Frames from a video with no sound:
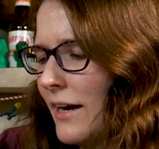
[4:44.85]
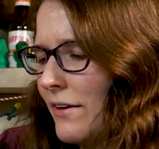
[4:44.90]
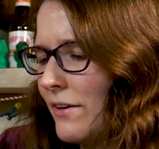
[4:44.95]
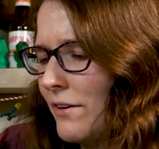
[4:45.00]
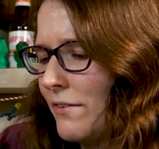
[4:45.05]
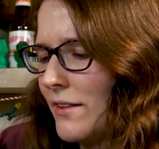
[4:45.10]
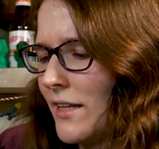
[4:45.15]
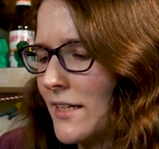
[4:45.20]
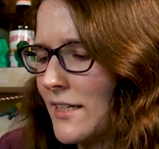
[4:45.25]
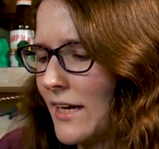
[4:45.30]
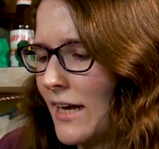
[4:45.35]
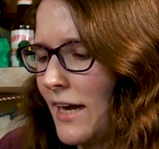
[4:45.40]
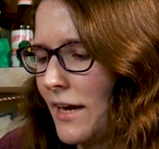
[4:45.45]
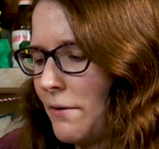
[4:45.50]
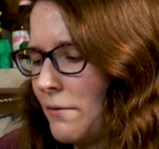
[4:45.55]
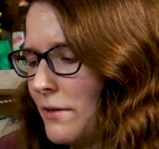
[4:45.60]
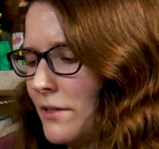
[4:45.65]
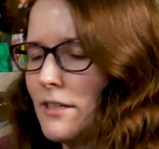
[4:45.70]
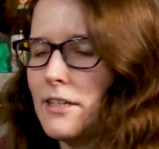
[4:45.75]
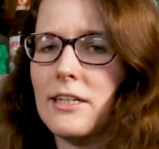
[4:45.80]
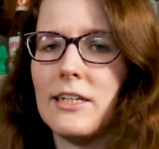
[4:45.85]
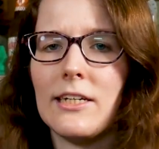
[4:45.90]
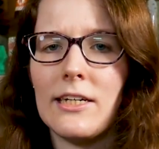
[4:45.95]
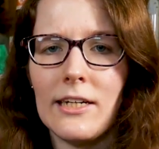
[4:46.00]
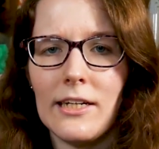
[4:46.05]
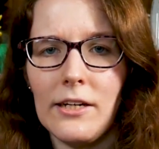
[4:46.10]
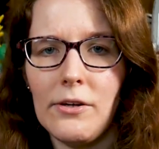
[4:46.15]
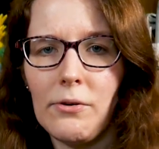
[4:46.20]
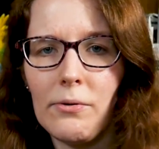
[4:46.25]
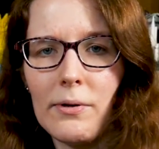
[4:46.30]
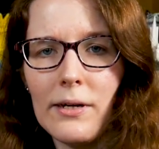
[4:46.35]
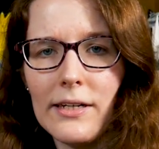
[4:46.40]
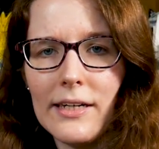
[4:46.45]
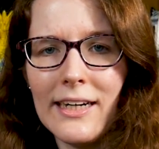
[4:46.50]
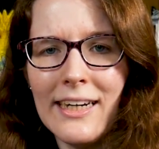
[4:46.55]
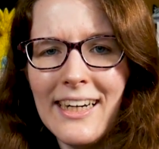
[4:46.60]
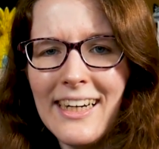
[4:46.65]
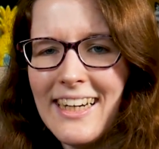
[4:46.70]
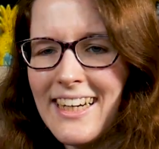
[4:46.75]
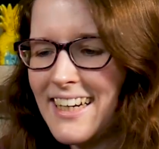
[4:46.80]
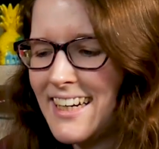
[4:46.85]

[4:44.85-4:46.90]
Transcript: I don't know if that's a high quality, is it's a low quality.